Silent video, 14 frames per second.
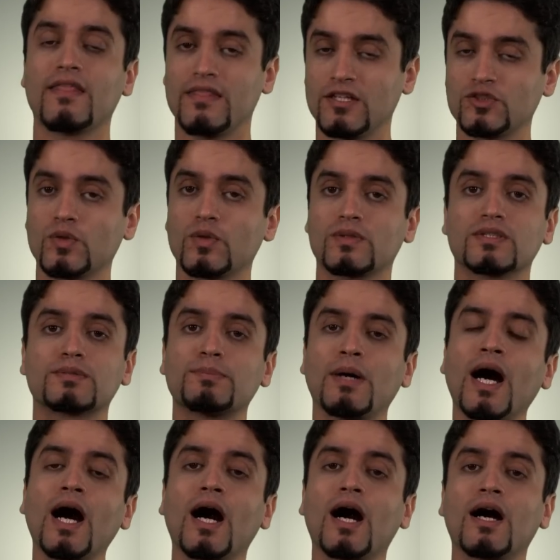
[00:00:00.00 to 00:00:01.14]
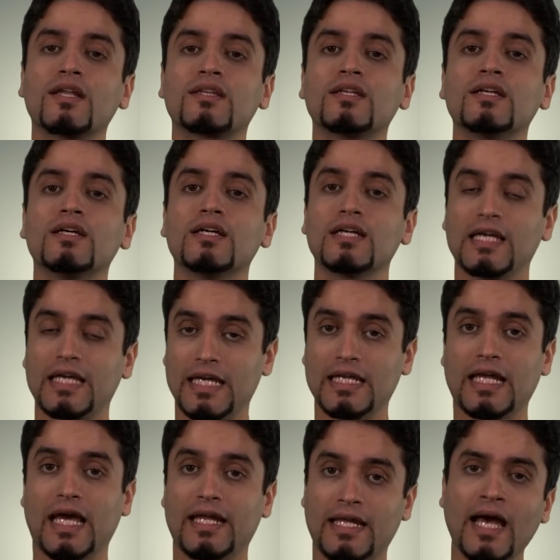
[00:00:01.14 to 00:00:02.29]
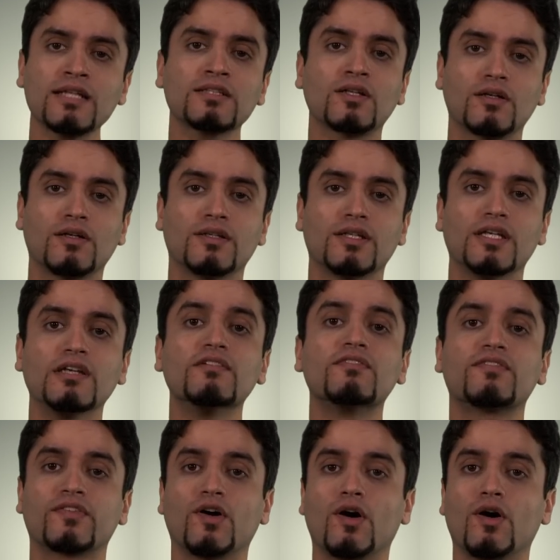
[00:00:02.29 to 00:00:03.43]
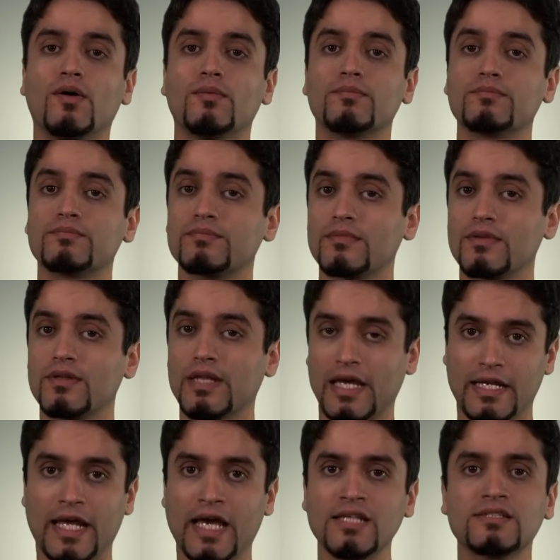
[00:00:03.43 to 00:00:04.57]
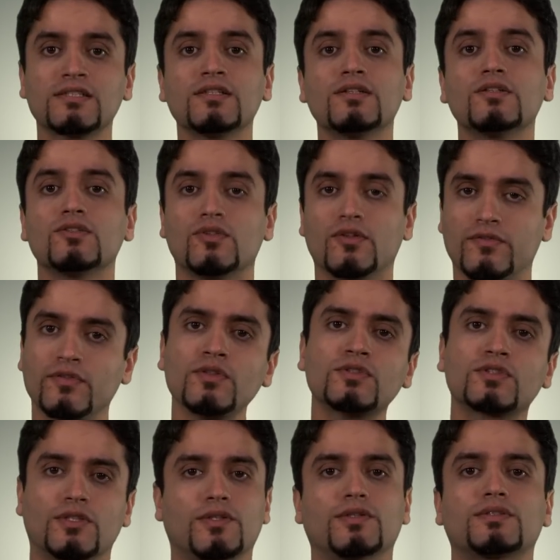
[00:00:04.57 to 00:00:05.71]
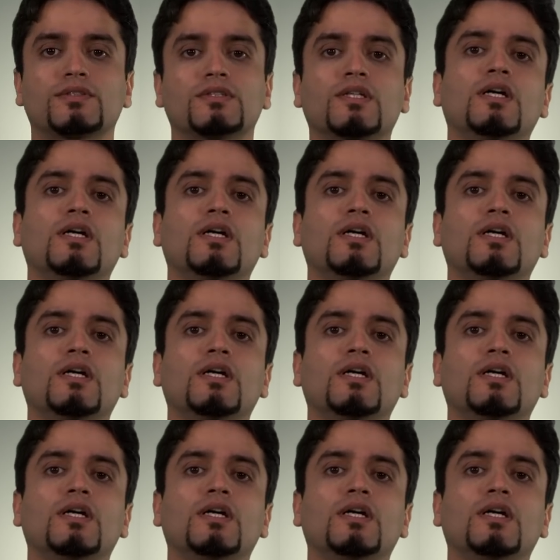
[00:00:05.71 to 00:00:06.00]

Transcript: the shortest path in an ant colony from a nest to a food source.